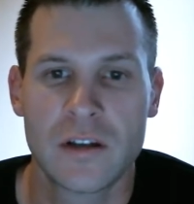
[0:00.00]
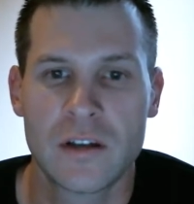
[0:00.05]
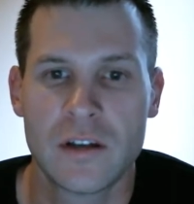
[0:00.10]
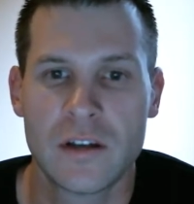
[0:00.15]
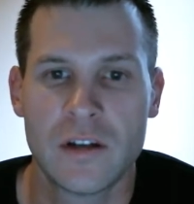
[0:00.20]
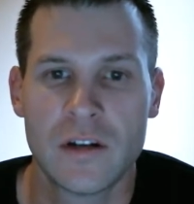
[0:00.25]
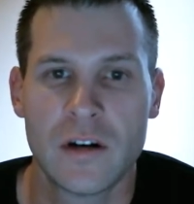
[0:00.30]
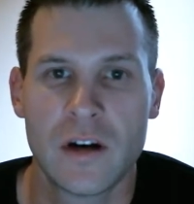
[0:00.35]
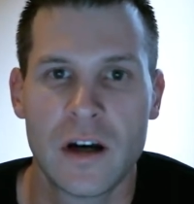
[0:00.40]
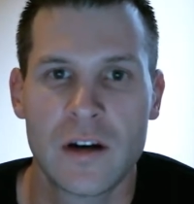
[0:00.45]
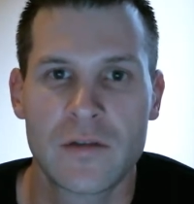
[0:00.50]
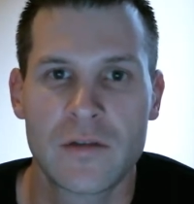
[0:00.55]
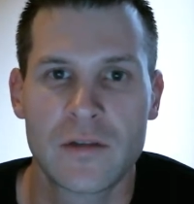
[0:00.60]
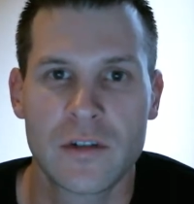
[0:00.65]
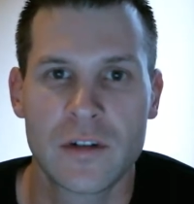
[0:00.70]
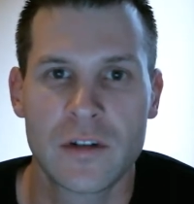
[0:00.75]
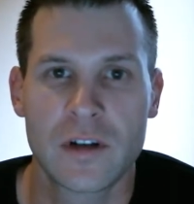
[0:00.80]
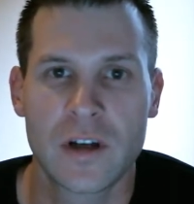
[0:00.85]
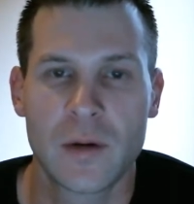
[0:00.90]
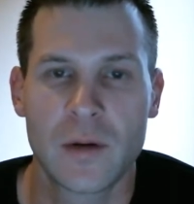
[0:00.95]
you know,
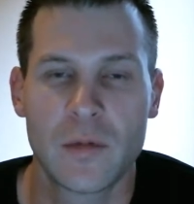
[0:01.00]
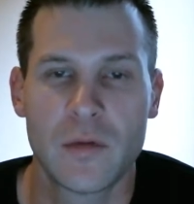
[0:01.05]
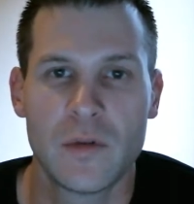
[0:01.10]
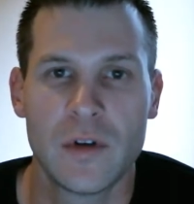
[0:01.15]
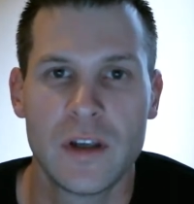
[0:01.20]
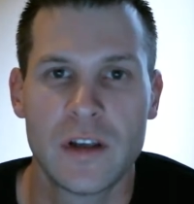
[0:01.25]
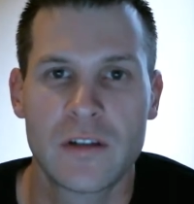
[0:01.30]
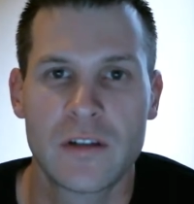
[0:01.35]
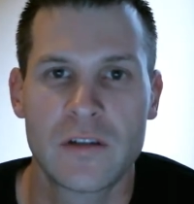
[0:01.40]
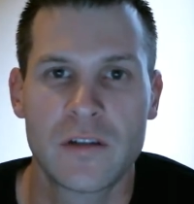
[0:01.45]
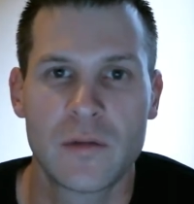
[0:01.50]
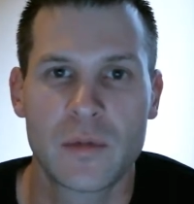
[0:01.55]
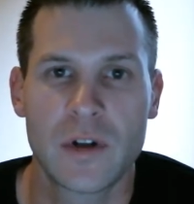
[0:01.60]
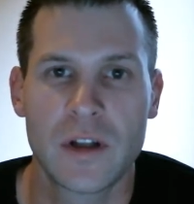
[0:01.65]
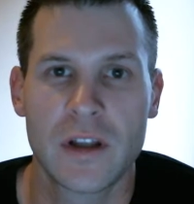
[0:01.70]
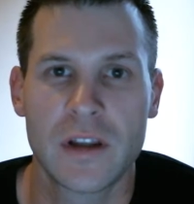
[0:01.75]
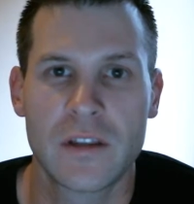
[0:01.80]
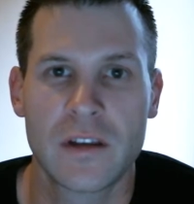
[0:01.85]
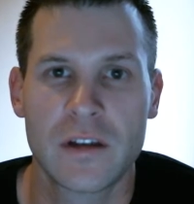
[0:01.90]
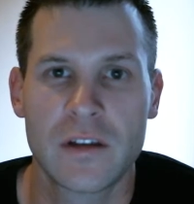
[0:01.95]
after a couple weeks, you
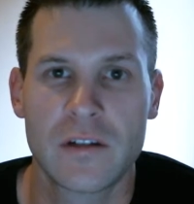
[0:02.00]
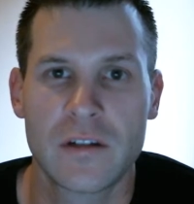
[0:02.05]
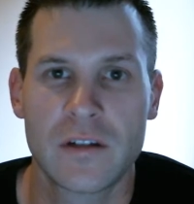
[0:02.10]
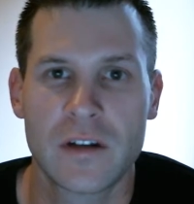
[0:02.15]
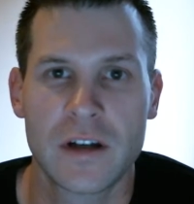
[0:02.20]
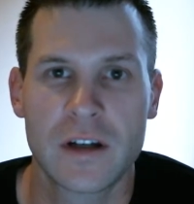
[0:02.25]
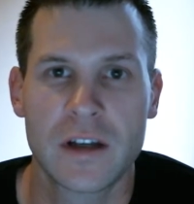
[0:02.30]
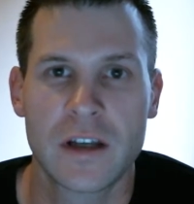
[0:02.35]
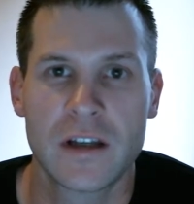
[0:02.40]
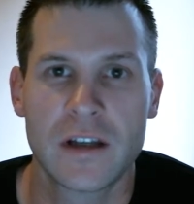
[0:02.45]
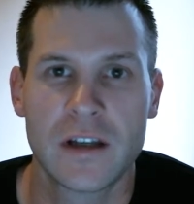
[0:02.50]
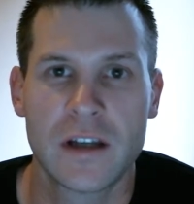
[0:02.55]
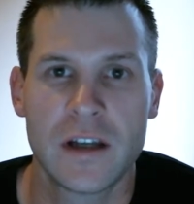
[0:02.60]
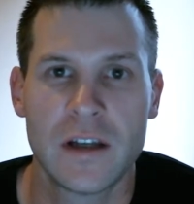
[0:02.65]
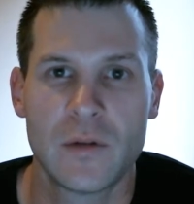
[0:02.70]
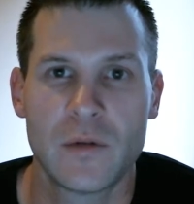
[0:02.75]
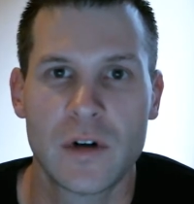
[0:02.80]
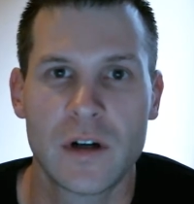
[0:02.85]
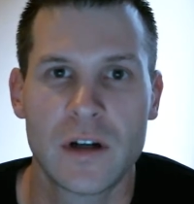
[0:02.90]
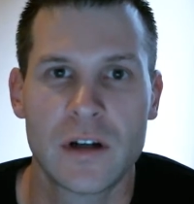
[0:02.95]
probably think you're not getting
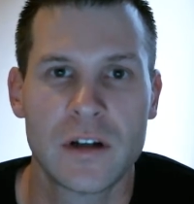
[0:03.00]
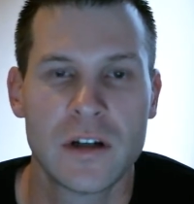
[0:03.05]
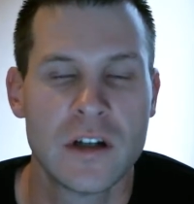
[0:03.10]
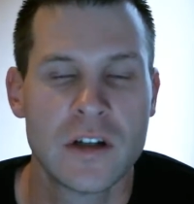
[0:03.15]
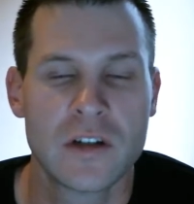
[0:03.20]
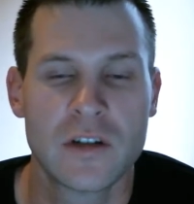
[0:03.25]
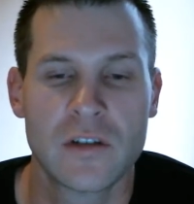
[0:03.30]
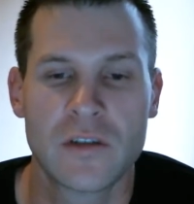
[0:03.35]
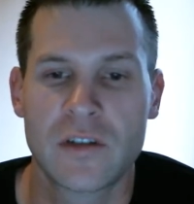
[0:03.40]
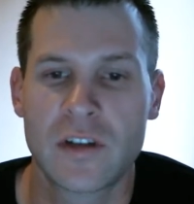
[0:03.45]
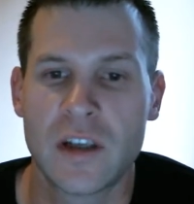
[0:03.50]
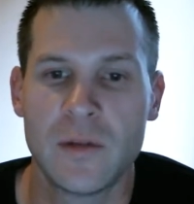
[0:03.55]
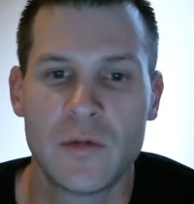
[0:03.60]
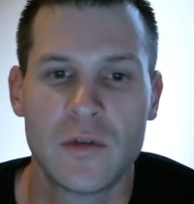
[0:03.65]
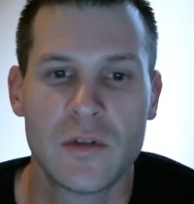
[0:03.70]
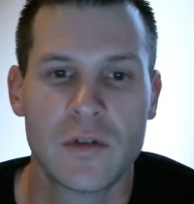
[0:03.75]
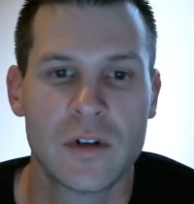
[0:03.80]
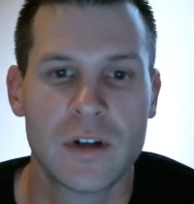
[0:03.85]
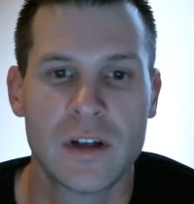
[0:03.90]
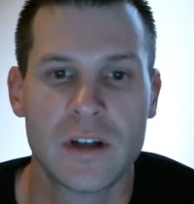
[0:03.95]
anywhere. Just keep
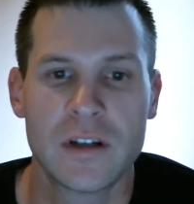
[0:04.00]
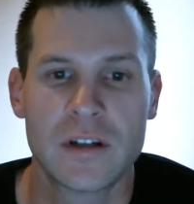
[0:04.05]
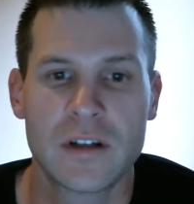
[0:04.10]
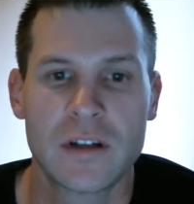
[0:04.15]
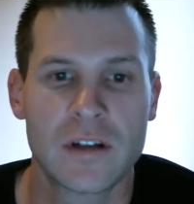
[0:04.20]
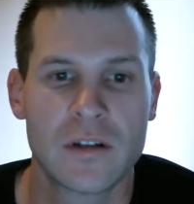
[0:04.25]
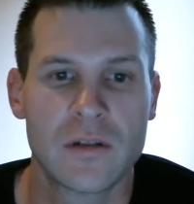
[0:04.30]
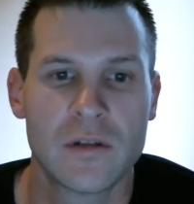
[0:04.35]
doing it.